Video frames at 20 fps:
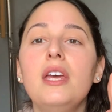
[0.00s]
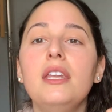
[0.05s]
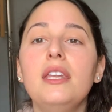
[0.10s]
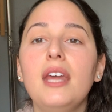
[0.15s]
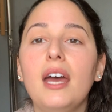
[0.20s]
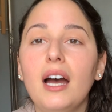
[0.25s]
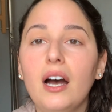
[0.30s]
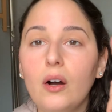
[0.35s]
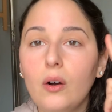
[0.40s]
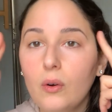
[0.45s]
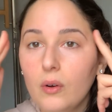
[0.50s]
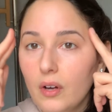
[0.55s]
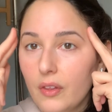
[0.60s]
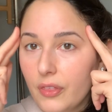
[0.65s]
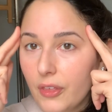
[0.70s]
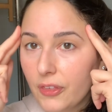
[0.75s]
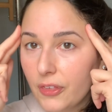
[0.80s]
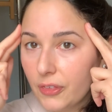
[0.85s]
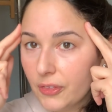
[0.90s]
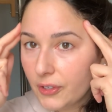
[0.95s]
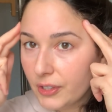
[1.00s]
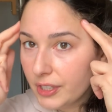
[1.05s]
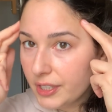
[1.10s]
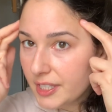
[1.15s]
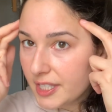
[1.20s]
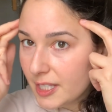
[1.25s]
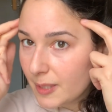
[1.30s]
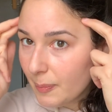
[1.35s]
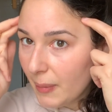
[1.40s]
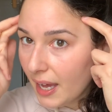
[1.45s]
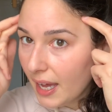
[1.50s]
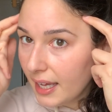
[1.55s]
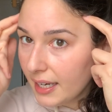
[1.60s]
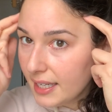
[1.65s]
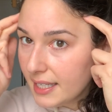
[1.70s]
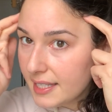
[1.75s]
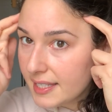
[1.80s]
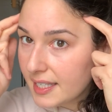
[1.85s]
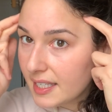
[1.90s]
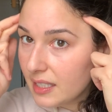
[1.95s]
Now, the third
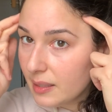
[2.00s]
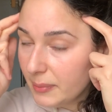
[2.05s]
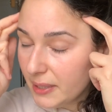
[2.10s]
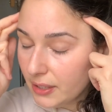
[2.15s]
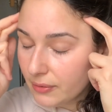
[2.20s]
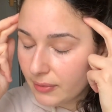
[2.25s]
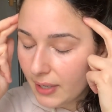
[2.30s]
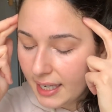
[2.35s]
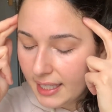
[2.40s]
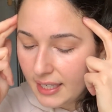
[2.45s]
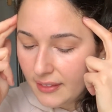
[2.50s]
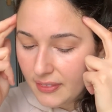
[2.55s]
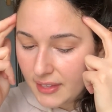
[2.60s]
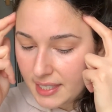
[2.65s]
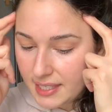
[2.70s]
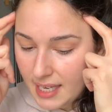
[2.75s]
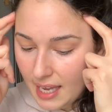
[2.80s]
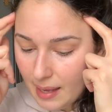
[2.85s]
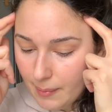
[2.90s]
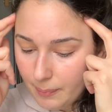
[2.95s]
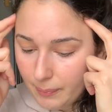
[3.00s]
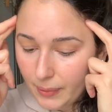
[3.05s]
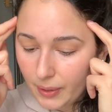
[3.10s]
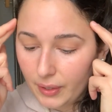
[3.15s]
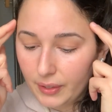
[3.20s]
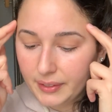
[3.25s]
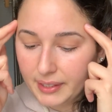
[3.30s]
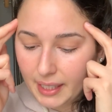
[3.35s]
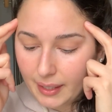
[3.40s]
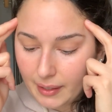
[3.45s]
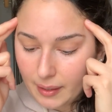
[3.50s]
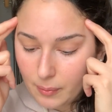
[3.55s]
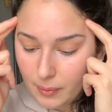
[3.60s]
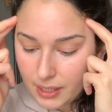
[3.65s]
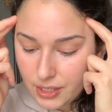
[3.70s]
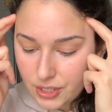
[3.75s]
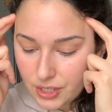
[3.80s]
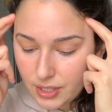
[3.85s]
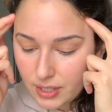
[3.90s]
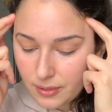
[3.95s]
spot is gonna be right at the temple. Now, I
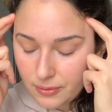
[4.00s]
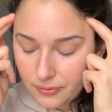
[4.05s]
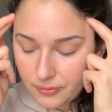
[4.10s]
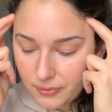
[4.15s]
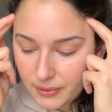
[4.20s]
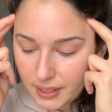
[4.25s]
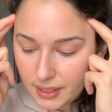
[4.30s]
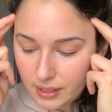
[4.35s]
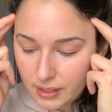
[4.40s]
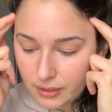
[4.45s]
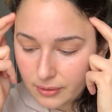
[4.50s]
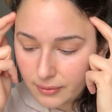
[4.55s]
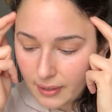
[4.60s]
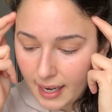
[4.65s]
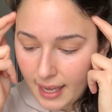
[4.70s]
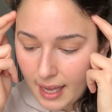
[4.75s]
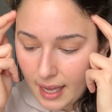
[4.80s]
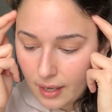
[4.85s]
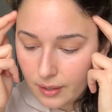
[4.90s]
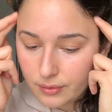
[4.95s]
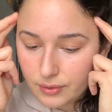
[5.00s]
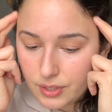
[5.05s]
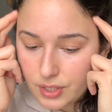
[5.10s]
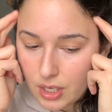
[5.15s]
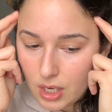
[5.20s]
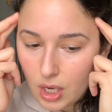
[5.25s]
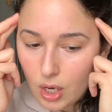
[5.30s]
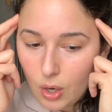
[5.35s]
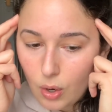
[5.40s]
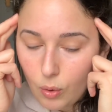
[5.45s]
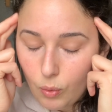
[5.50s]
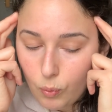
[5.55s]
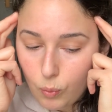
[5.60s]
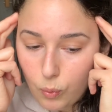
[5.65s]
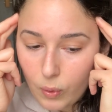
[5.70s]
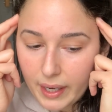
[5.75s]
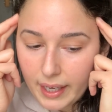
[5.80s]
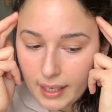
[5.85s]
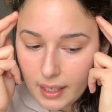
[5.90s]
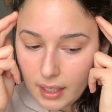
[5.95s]
want you to feel around.
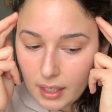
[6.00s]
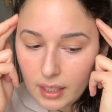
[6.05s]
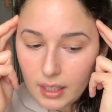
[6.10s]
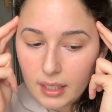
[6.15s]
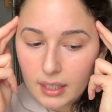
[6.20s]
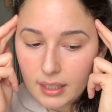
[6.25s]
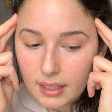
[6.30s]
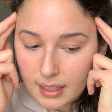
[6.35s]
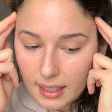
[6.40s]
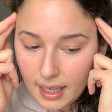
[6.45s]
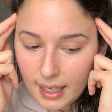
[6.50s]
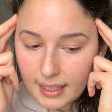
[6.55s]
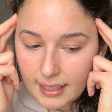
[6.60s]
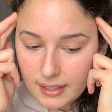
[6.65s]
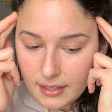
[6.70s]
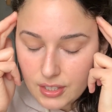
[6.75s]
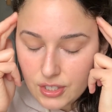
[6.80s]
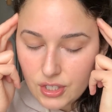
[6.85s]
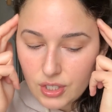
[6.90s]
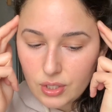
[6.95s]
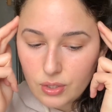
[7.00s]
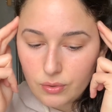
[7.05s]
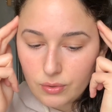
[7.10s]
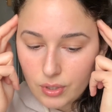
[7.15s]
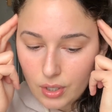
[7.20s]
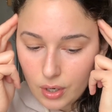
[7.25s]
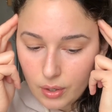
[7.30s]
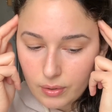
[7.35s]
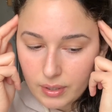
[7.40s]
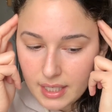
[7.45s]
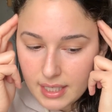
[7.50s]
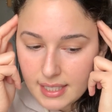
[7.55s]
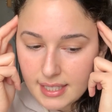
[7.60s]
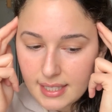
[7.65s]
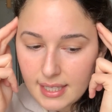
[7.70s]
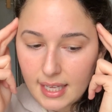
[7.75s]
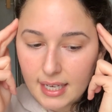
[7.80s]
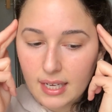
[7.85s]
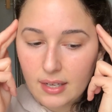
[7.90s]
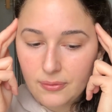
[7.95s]
Where kind of do you notice
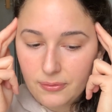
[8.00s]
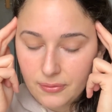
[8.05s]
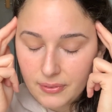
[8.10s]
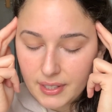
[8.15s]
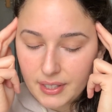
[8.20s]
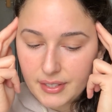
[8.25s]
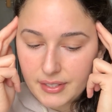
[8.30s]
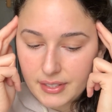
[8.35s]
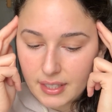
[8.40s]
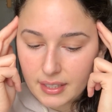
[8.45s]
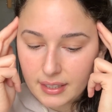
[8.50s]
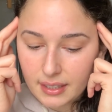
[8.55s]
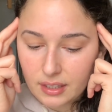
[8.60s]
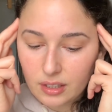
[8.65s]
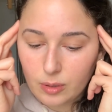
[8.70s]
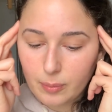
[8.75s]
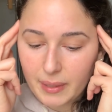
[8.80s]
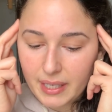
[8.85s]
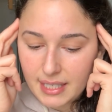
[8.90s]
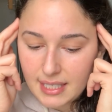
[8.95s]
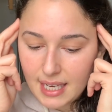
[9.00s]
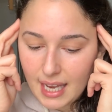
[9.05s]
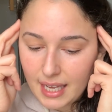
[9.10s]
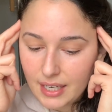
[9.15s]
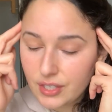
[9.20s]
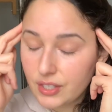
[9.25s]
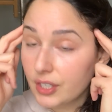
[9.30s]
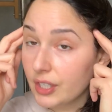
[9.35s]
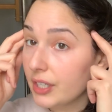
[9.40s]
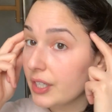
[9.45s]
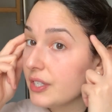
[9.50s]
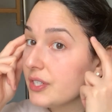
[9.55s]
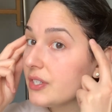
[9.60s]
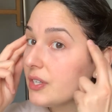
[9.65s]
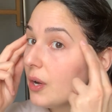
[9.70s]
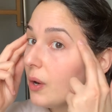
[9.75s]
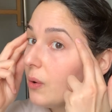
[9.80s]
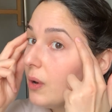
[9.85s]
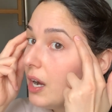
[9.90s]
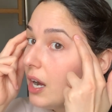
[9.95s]
that it feels a little bit tender?
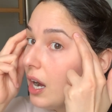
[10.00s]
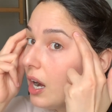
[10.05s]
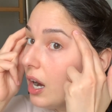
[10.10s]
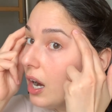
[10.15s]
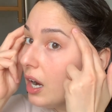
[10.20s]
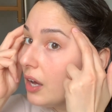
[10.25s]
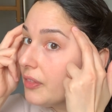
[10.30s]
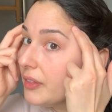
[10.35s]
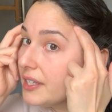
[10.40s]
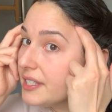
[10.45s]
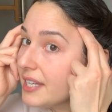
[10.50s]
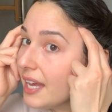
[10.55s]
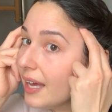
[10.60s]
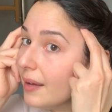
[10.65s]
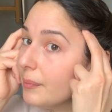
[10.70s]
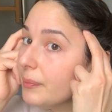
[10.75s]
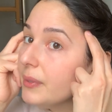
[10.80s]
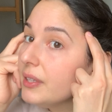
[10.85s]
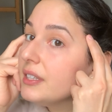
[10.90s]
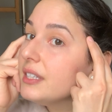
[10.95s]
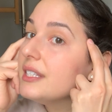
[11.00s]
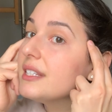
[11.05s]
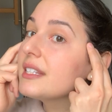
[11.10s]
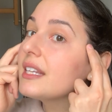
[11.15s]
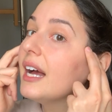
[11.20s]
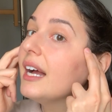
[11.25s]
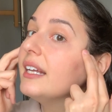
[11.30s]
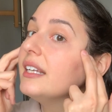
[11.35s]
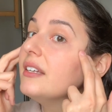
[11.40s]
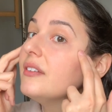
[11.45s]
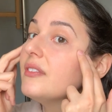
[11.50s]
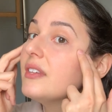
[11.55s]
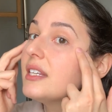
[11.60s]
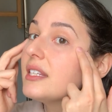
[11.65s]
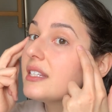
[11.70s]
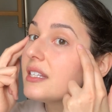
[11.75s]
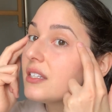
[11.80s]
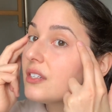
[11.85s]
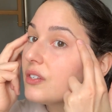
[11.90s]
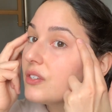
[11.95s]
So the temple is kind of
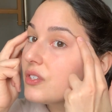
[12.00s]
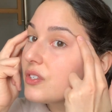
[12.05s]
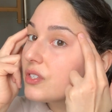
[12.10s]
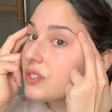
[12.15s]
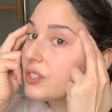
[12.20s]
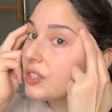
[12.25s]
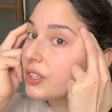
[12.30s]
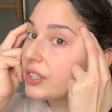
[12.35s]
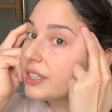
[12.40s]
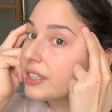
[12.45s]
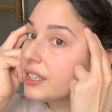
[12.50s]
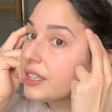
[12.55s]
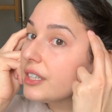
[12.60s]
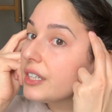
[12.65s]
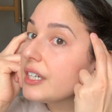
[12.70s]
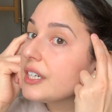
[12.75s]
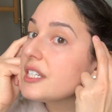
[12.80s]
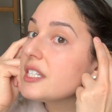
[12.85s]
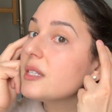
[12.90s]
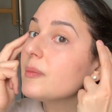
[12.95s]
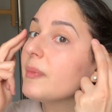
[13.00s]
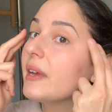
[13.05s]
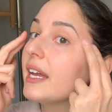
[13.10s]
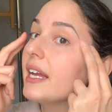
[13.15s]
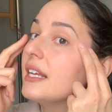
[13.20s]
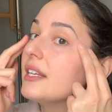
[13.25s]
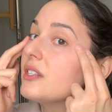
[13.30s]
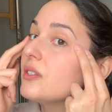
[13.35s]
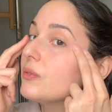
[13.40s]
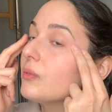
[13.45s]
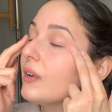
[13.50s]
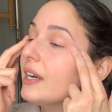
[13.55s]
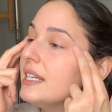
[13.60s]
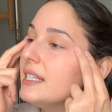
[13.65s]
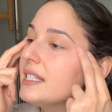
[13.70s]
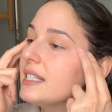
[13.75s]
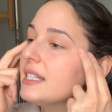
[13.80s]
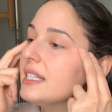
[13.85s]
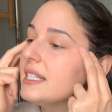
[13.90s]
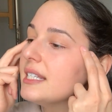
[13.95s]
this little circular space right
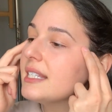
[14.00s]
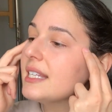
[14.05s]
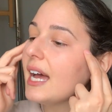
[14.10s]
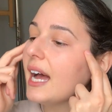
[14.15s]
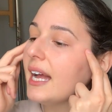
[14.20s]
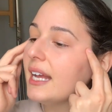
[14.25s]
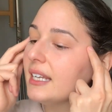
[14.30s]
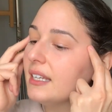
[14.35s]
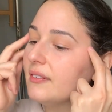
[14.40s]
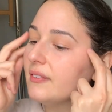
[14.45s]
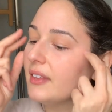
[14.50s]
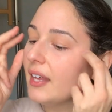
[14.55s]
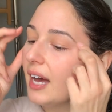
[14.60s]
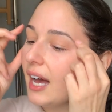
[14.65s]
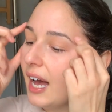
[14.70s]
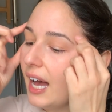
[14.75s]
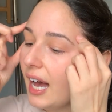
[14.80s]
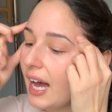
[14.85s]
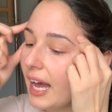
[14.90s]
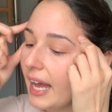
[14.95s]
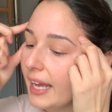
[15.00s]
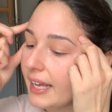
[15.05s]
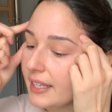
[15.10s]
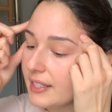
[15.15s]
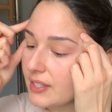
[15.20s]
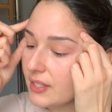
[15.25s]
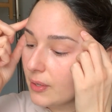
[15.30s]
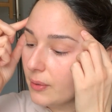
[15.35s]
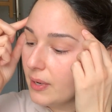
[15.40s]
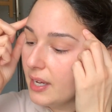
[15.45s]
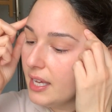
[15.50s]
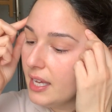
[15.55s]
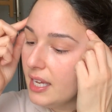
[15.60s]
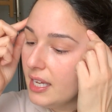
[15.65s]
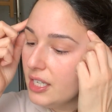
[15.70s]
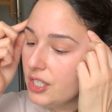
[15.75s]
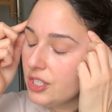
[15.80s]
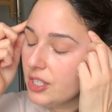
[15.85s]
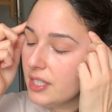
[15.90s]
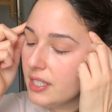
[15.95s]
to the side of the eye. So
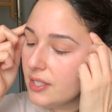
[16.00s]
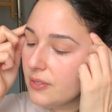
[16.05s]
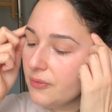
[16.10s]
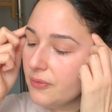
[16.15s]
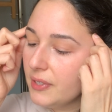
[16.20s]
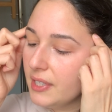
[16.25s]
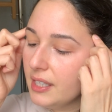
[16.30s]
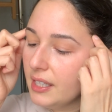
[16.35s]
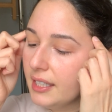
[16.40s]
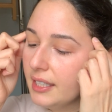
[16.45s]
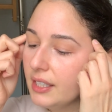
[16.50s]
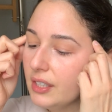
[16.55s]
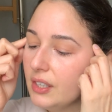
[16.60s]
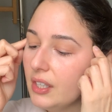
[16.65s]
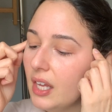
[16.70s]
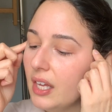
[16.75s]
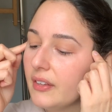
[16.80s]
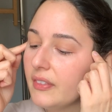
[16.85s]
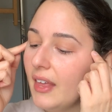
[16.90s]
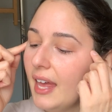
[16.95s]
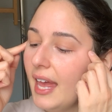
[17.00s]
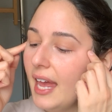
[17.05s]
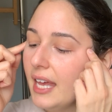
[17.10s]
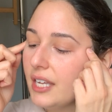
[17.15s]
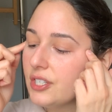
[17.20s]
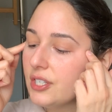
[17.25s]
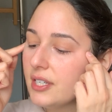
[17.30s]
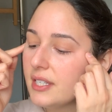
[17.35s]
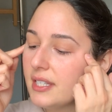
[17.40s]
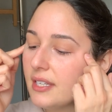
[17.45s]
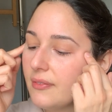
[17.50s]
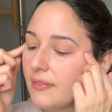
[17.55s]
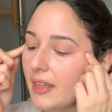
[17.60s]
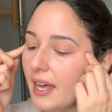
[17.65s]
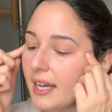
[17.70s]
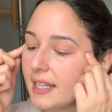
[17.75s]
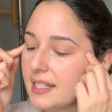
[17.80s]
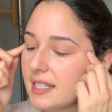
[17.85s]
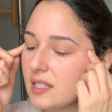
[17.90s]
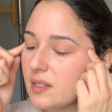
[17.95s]
just feeling along the edges of
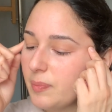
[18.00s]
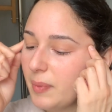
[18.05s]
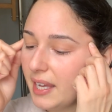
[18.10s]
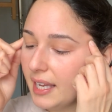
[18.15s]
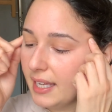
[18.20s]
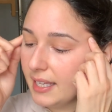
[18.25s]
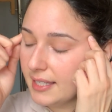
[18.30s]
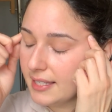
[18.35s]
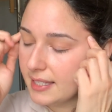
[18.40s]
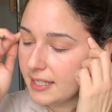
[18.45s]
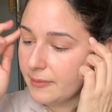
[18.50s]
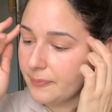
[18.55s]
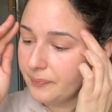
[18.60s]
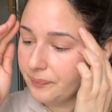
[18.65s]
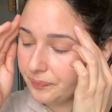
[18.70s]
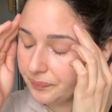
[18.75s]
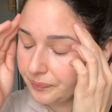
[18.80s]
that space.